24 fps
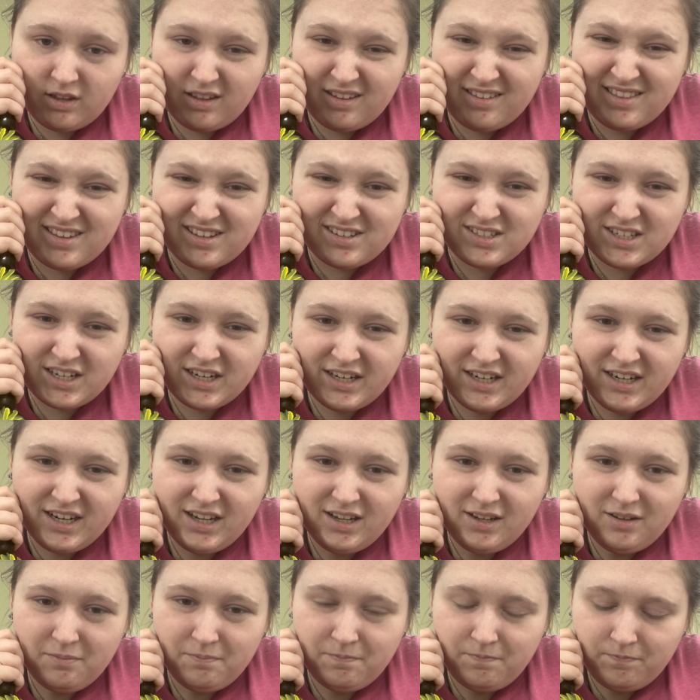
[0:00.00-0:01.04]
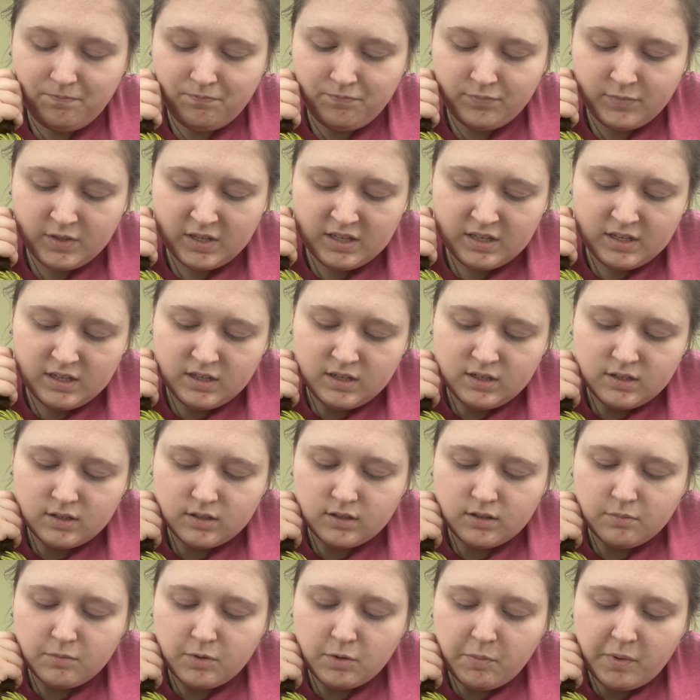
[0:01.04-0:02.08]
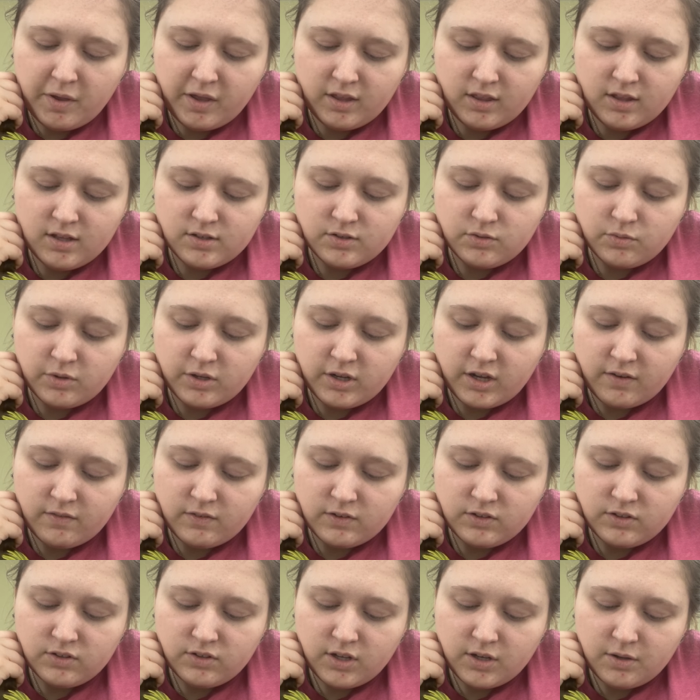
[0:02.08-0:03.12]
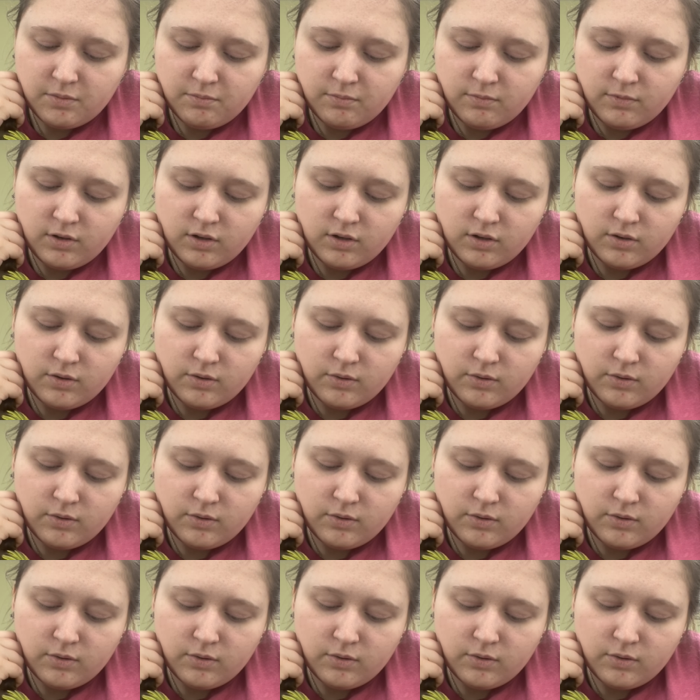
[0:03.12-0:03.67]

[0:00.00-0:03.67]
in this area, let me make this one have a stem too.